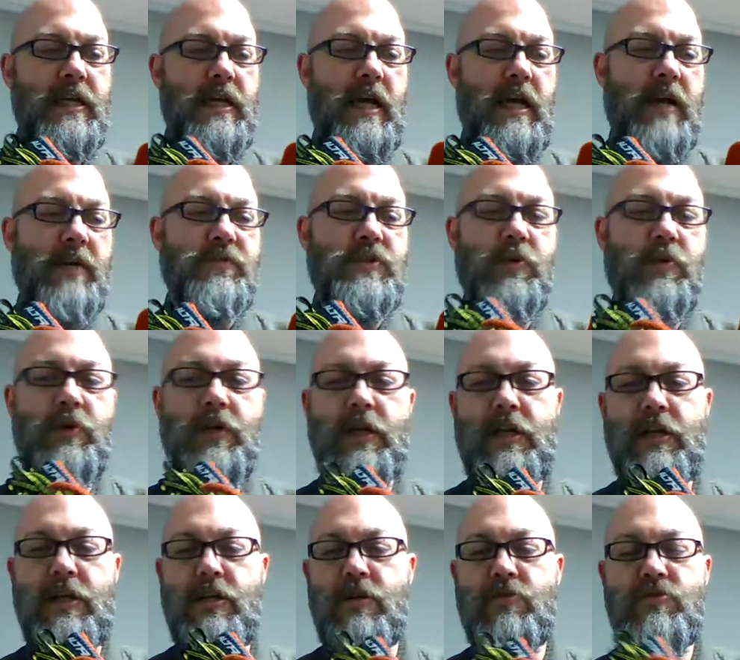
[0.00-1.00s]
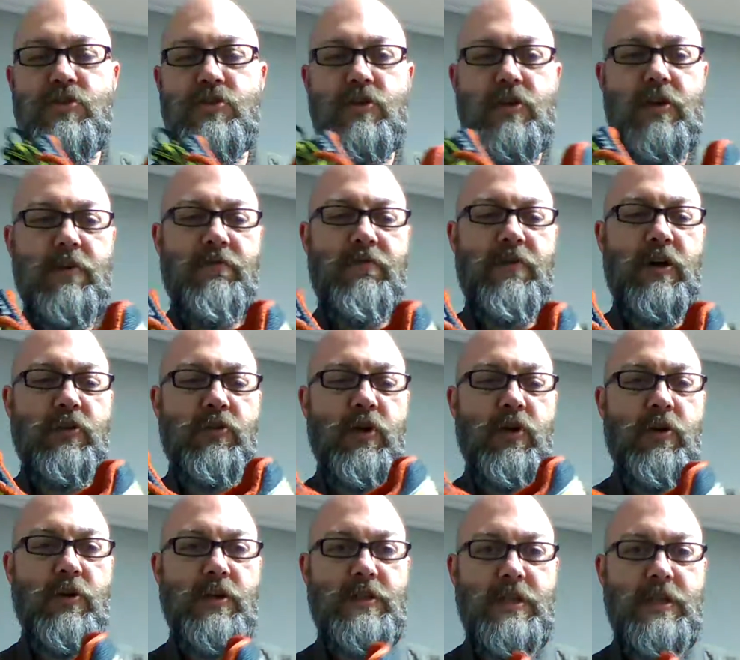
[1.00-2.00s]
Um, so what you can do is you can
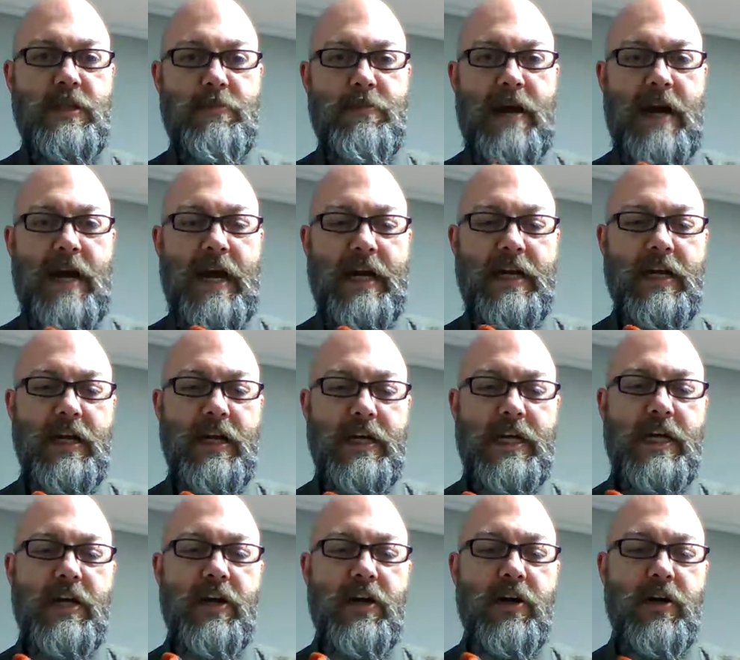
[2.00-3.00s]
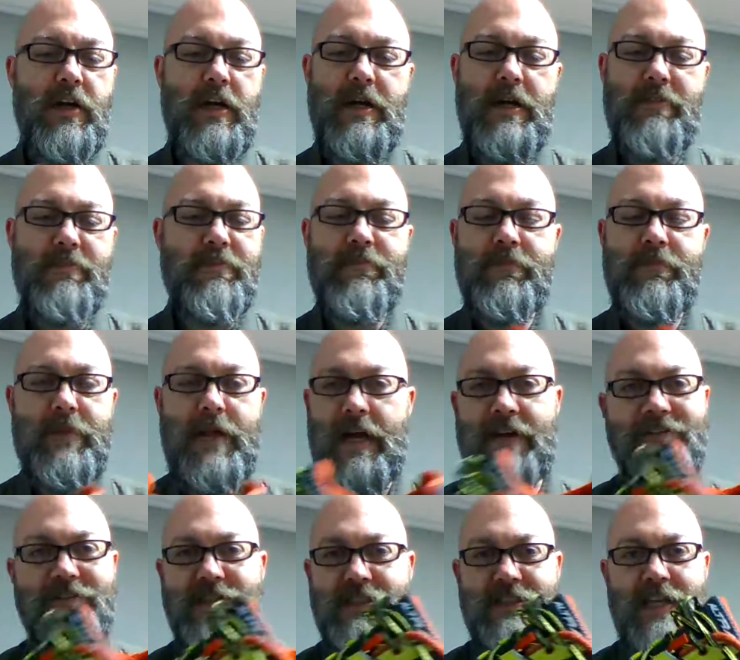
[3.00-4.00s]
velcro it to the back here. Um,
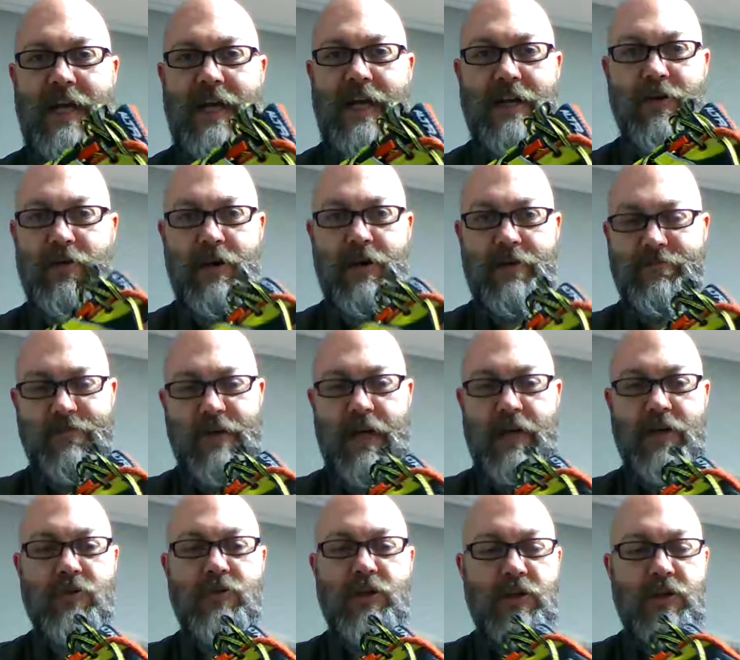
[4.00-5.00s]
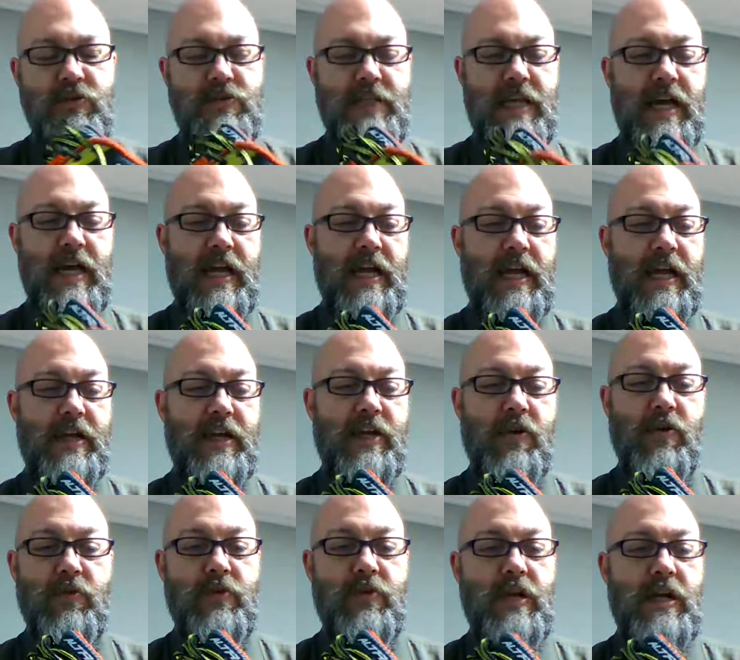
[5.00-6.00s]
obviously, I don't I don't use that. I
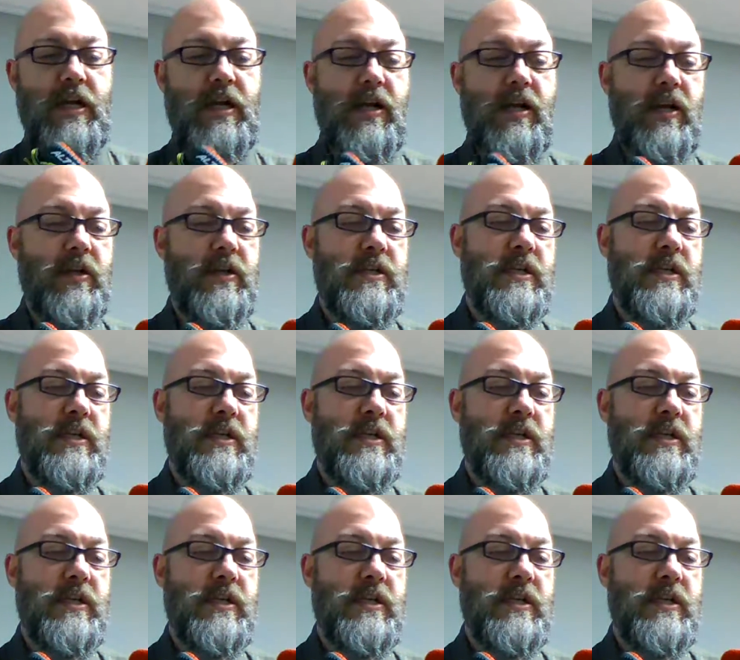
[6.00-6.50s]
don't uh,